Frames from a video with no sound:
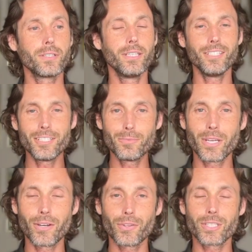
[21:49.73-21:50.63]
an
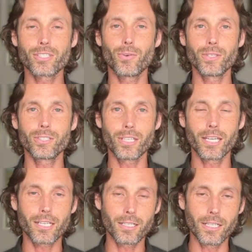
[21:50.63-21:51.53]
email that's going to
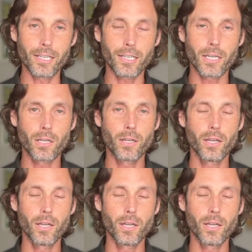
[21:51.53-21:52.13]
get a click,